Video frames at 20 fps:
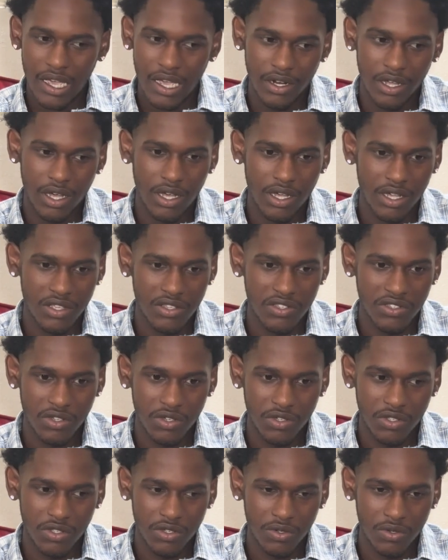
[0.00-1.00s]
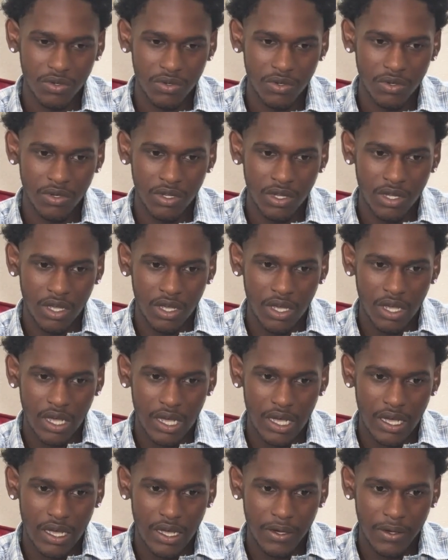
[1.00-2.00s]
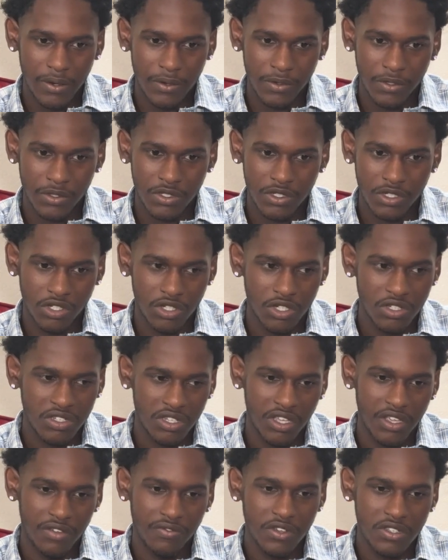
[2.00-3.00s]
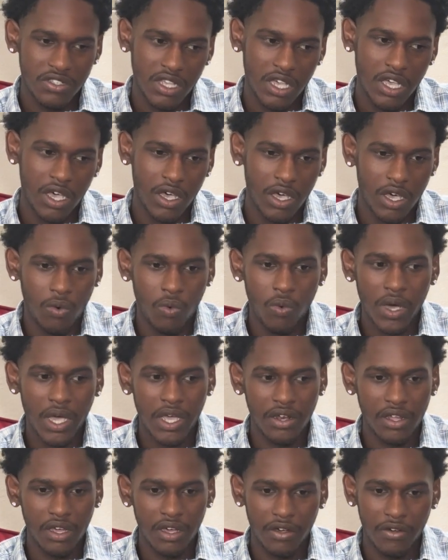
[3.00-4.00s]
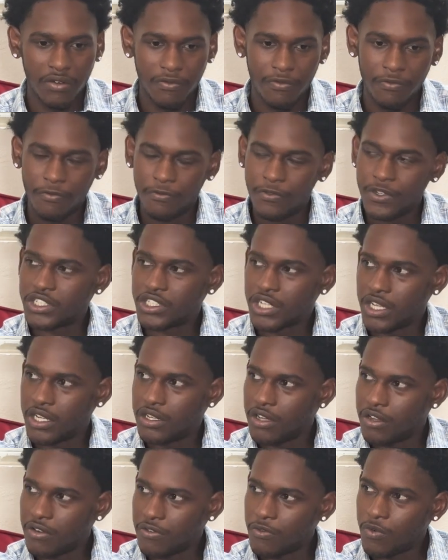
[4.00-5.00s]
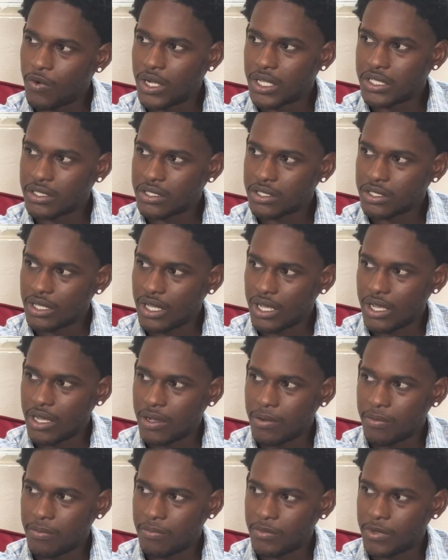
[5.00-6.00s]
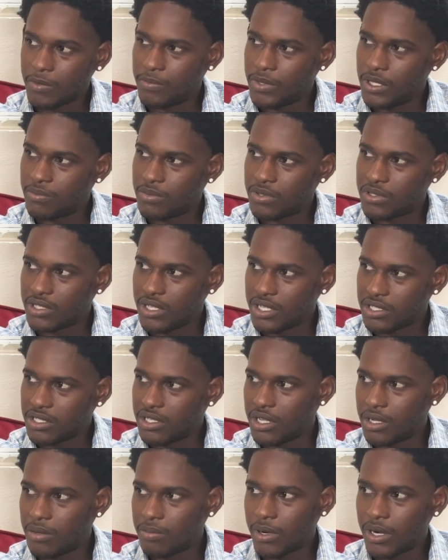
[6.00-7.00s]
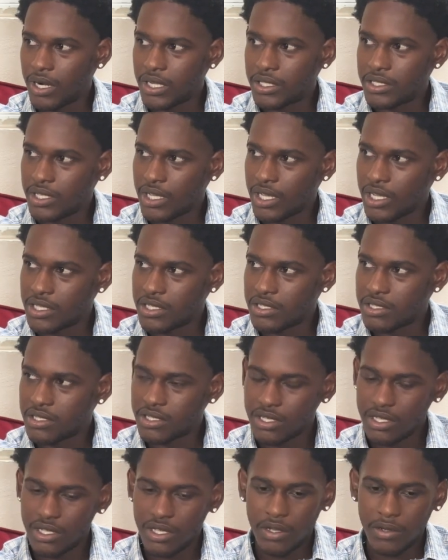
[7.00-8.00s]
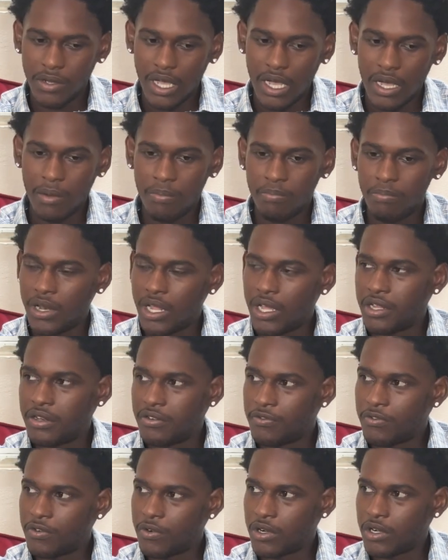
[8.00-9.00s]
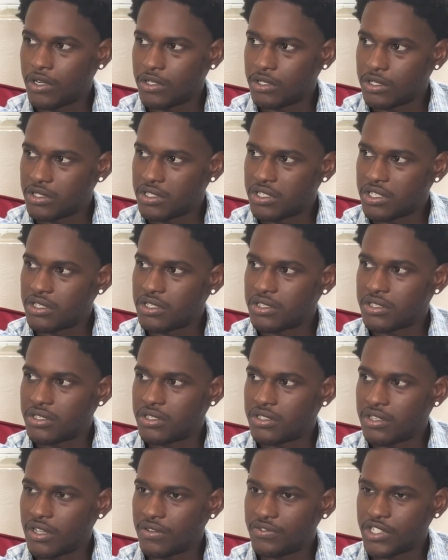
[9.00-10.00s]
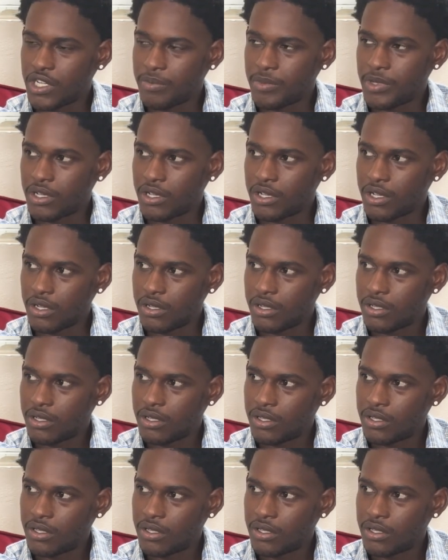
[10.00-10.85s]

and also to just give us a wider vision of what the People's National Party has planned for the citizens of Jamaica.